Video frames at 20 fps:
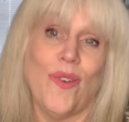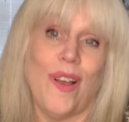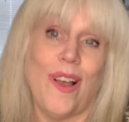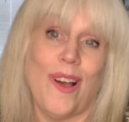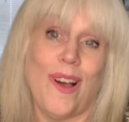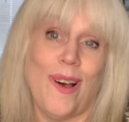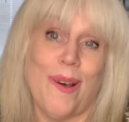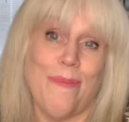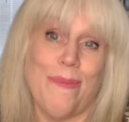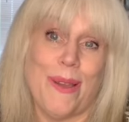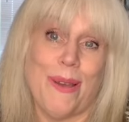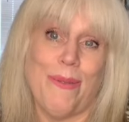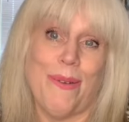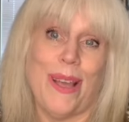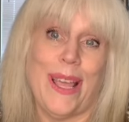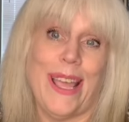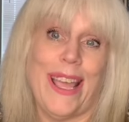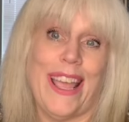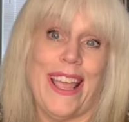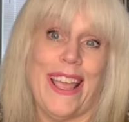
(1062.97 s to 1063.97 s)
on my
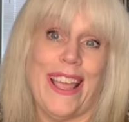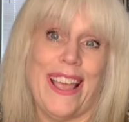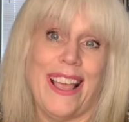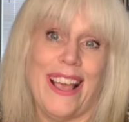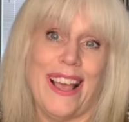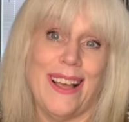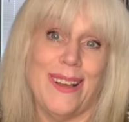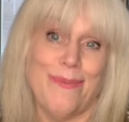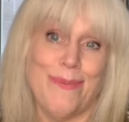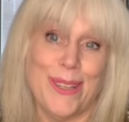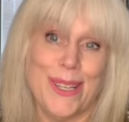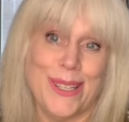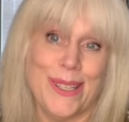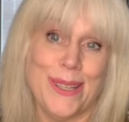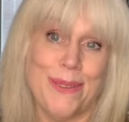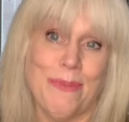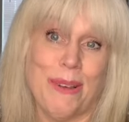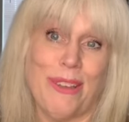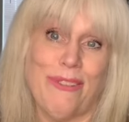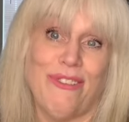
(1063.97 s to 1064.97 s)
way up to see
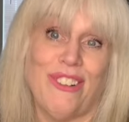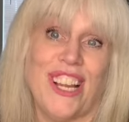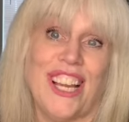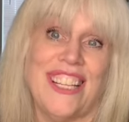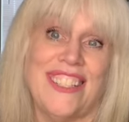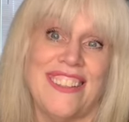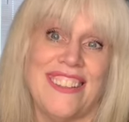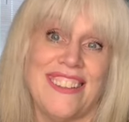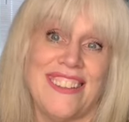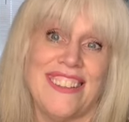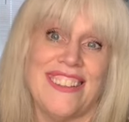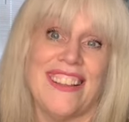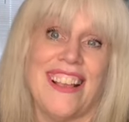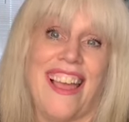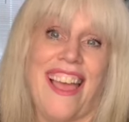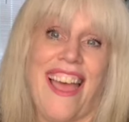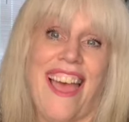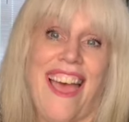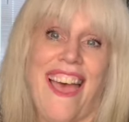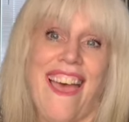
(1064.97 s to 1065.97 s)
my friends.
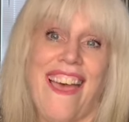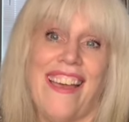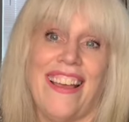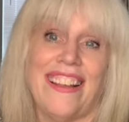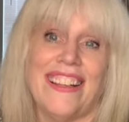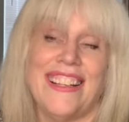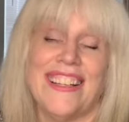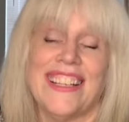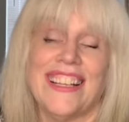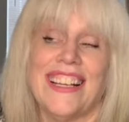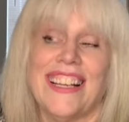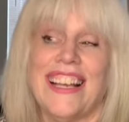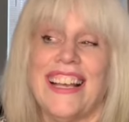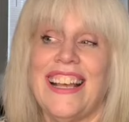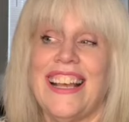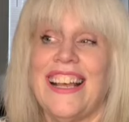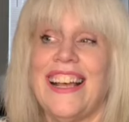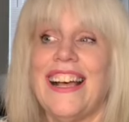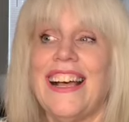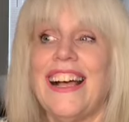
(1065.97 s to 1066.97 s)
And
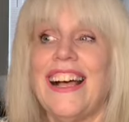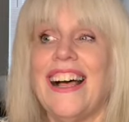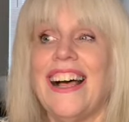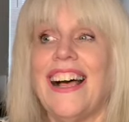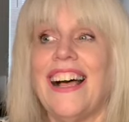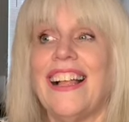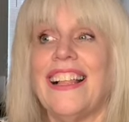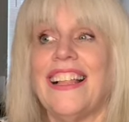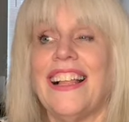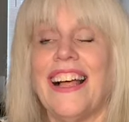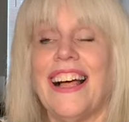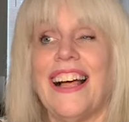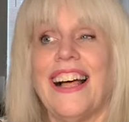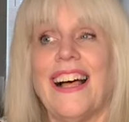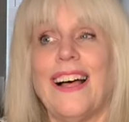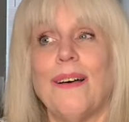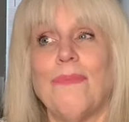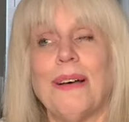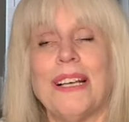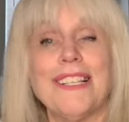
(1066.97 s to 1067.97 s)

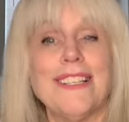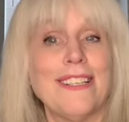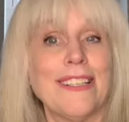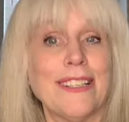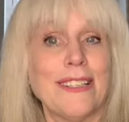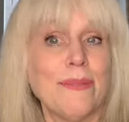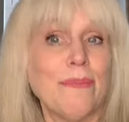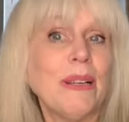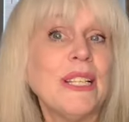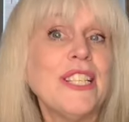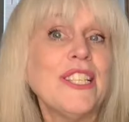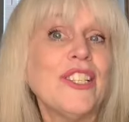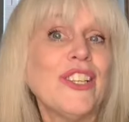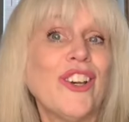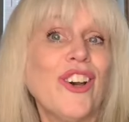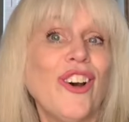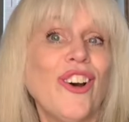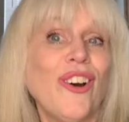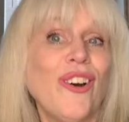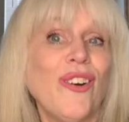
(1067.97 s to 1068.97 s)
about 6 months
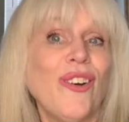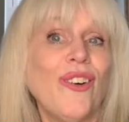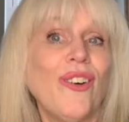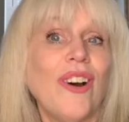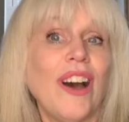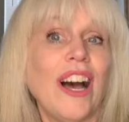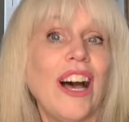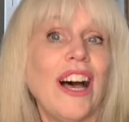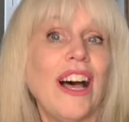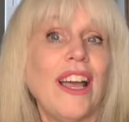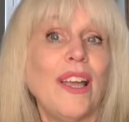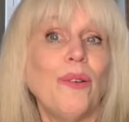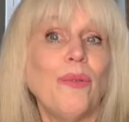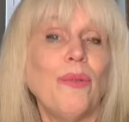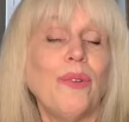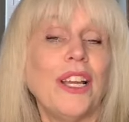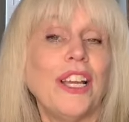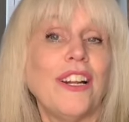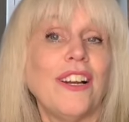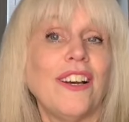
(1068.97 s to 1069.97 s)
ago, I
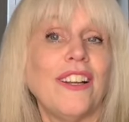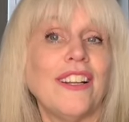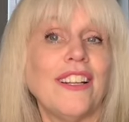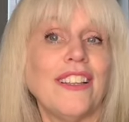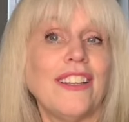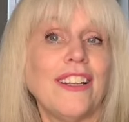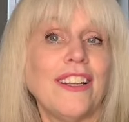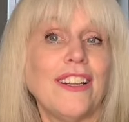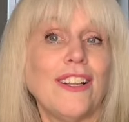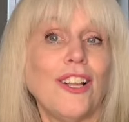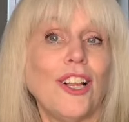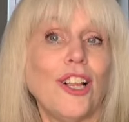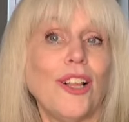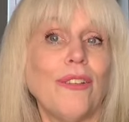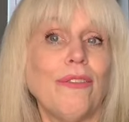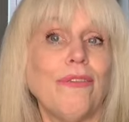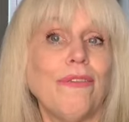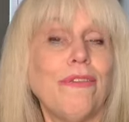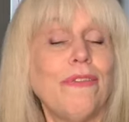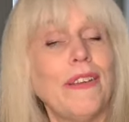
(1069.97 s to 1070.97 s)
went on a
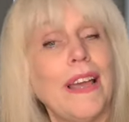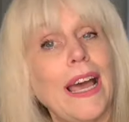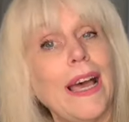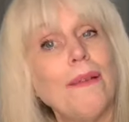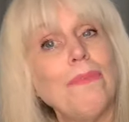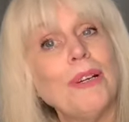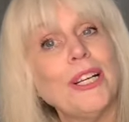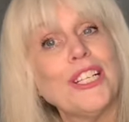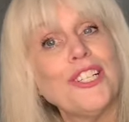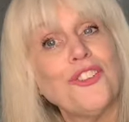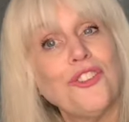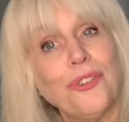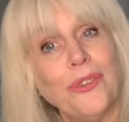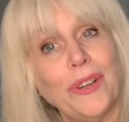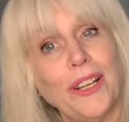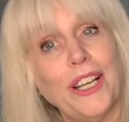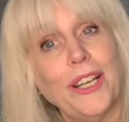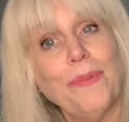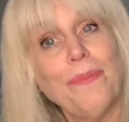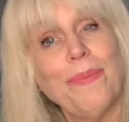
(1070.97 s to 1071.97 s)
little fabric
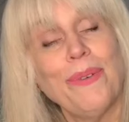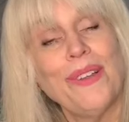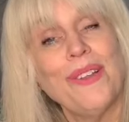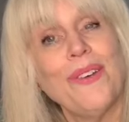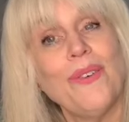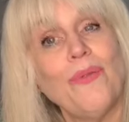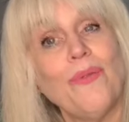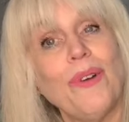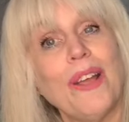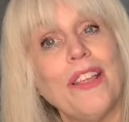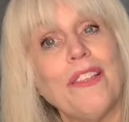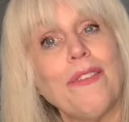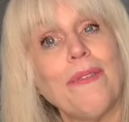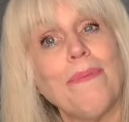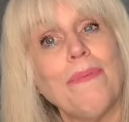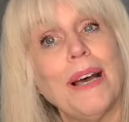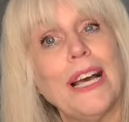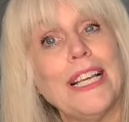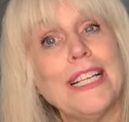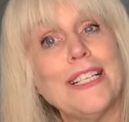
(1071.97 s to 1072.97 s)
trip with
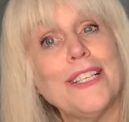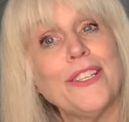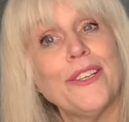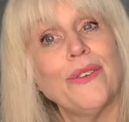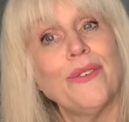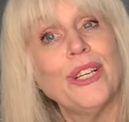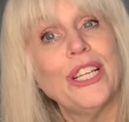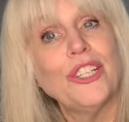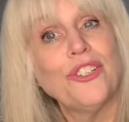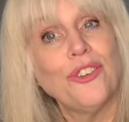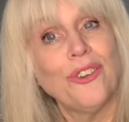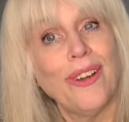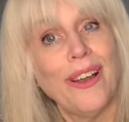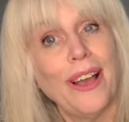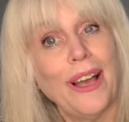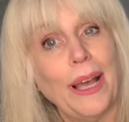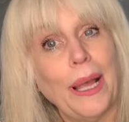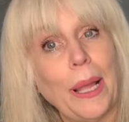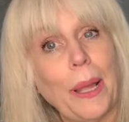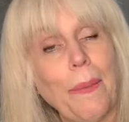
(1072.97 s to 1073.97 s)
my sewing
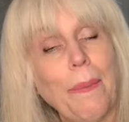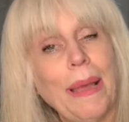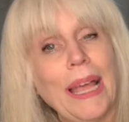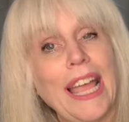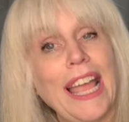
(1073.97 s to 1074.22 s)
tribe.